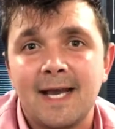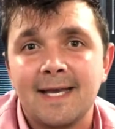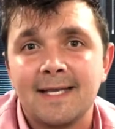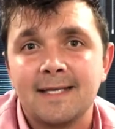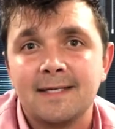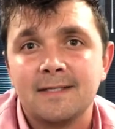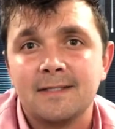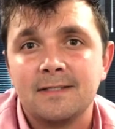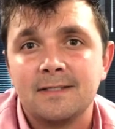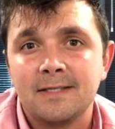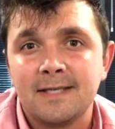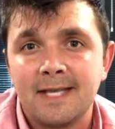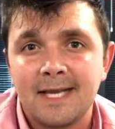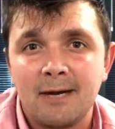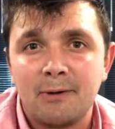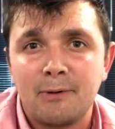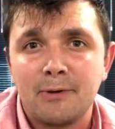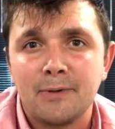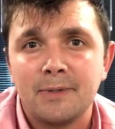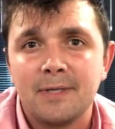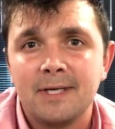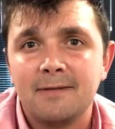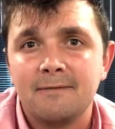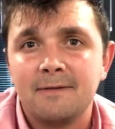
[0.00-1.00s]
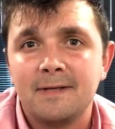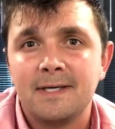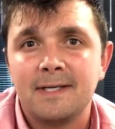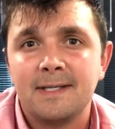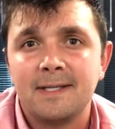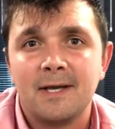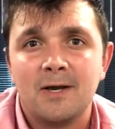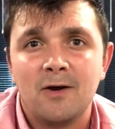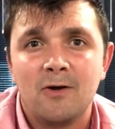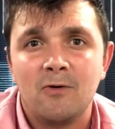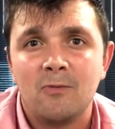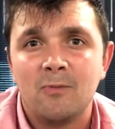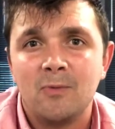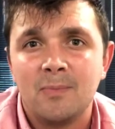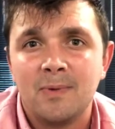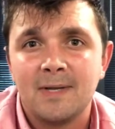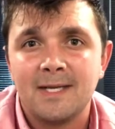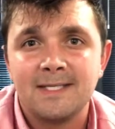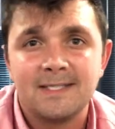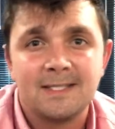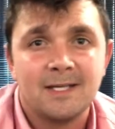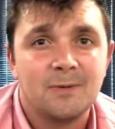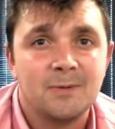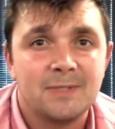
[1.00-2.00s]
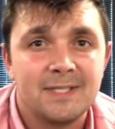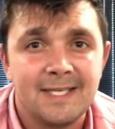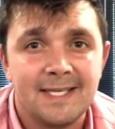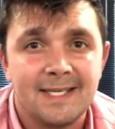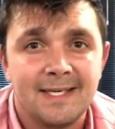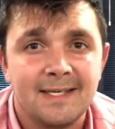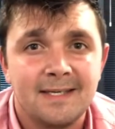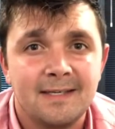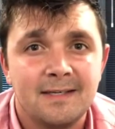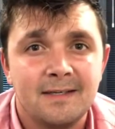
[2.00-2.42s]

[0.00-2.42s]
and to carry on living in that horrible place that I was in.